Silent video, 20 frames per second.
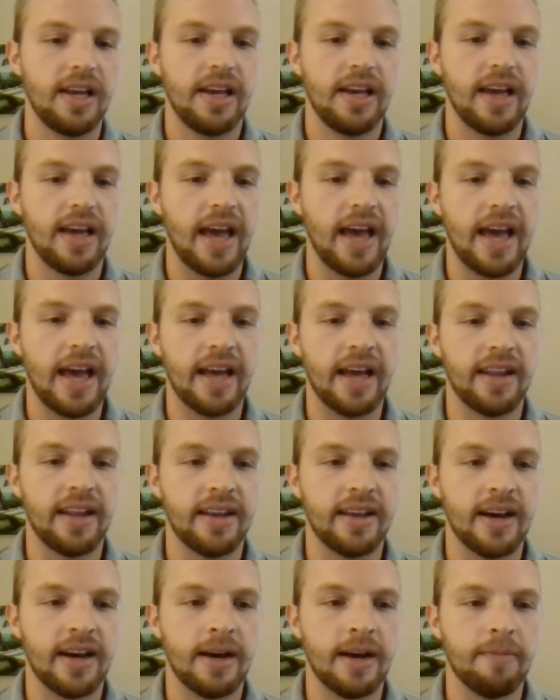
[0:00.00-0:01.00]

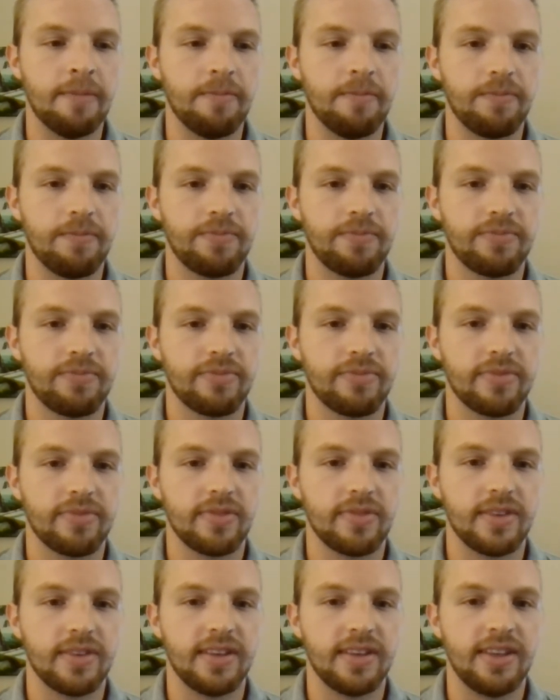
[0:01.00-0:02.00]
and
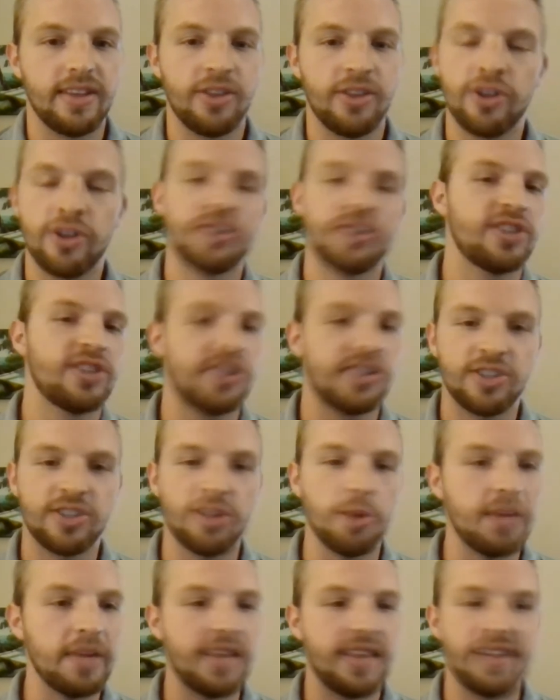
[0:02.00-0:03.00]
there's just
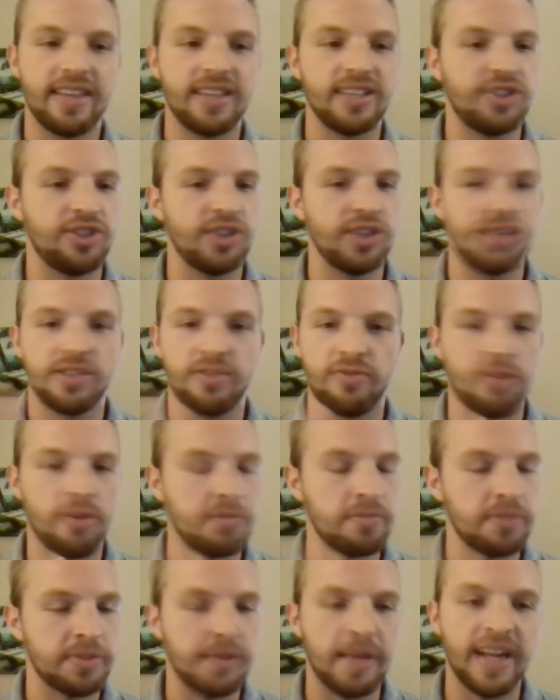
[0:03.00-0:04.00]
so many things just
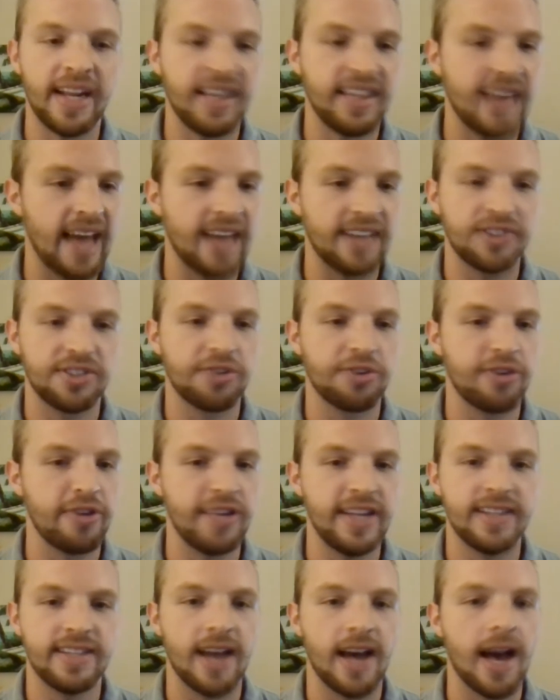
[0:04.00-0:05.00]
from spending that
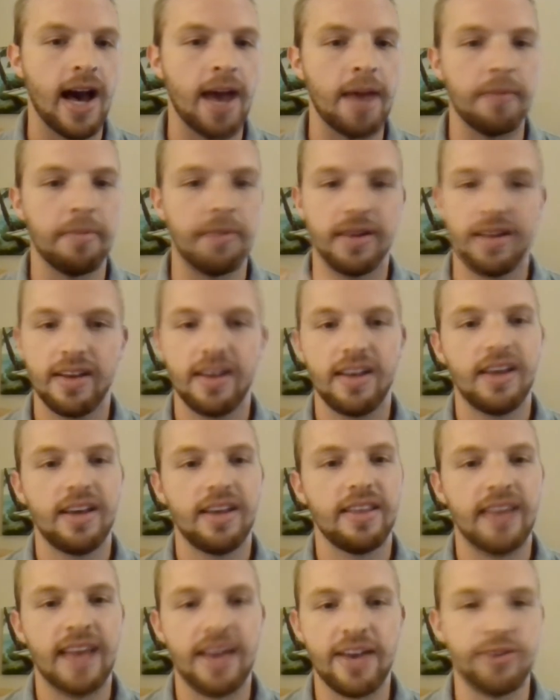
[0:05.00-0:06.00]
screen time
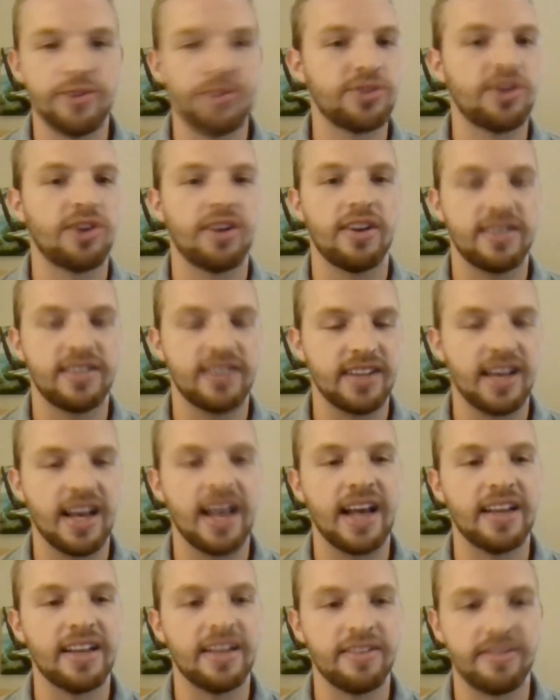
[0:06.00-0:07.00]
that you start to
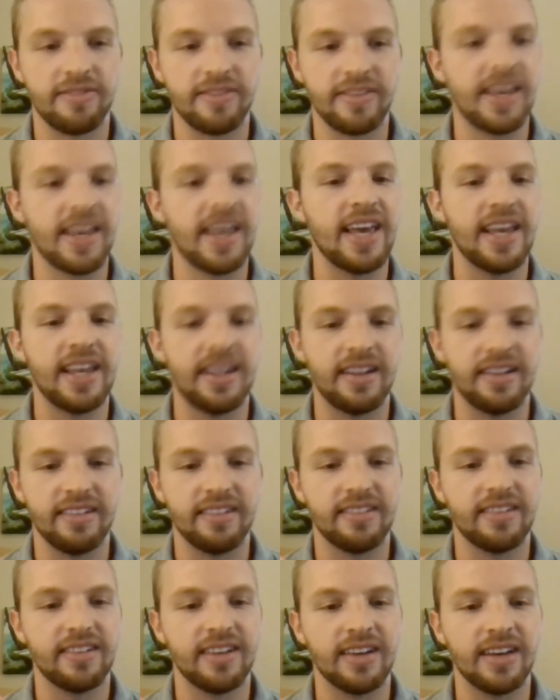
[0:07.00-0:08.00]
kind of gain
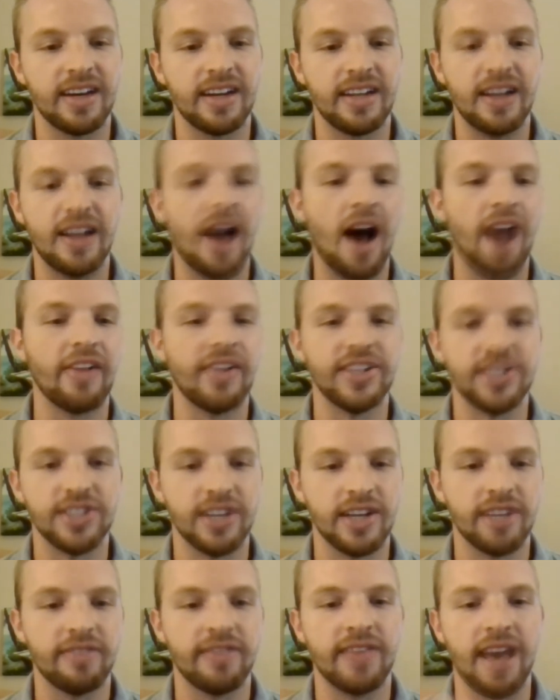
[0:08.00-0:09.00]
knowledge
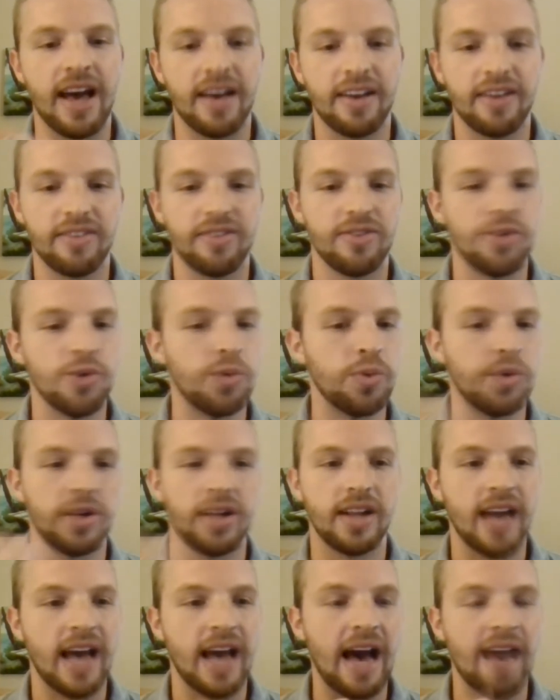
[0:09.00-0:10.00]
of that you
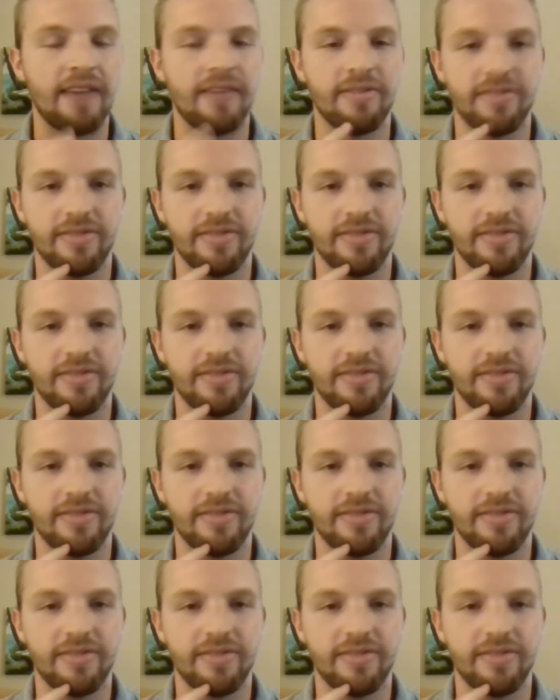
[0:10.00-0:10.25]
wouldn't have